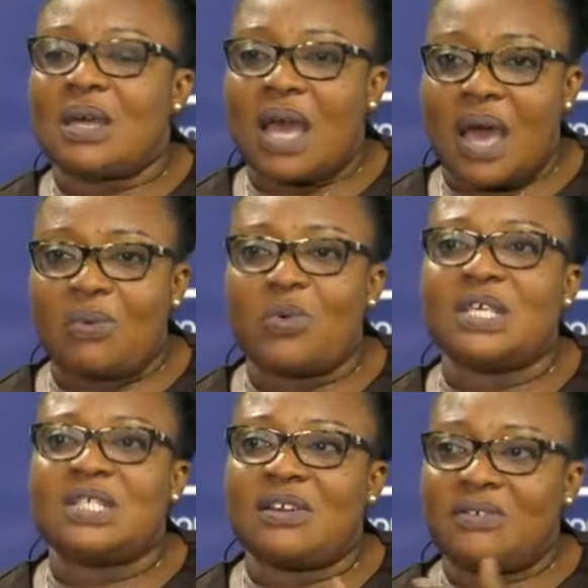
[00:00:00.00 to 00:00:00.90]
are we
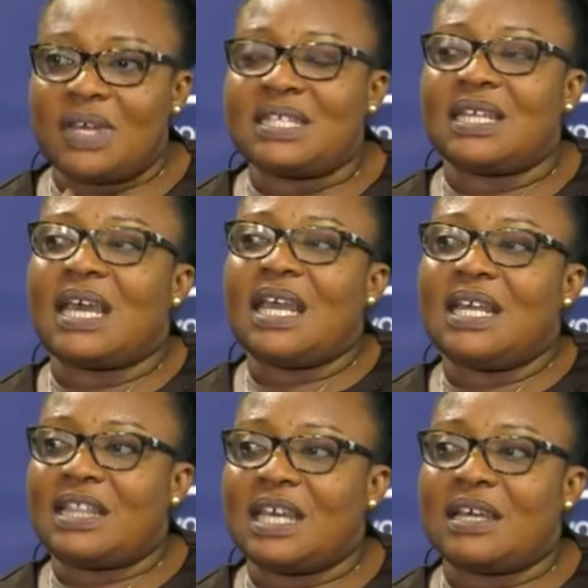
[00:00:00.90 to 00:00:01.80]
generating
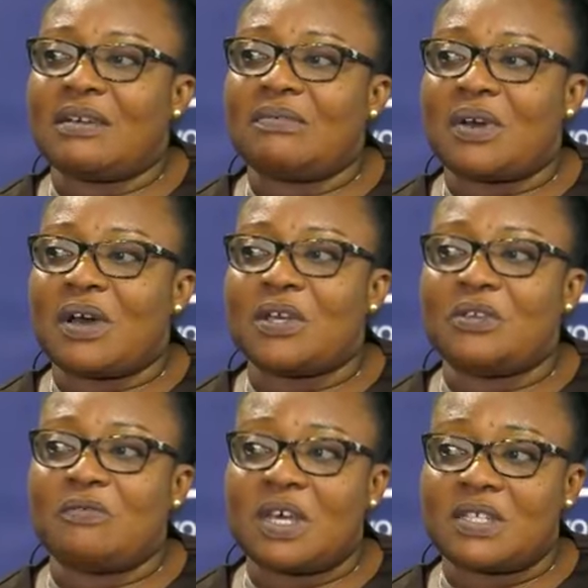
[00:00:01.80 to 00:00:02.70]
anything for our
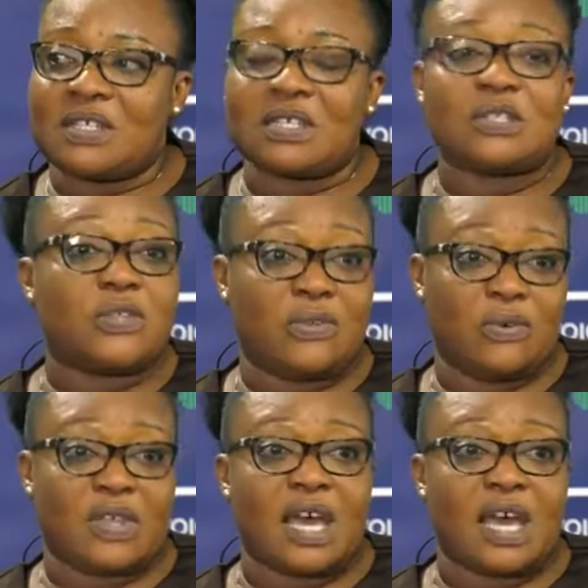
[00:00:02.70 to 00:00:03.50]
universities through that,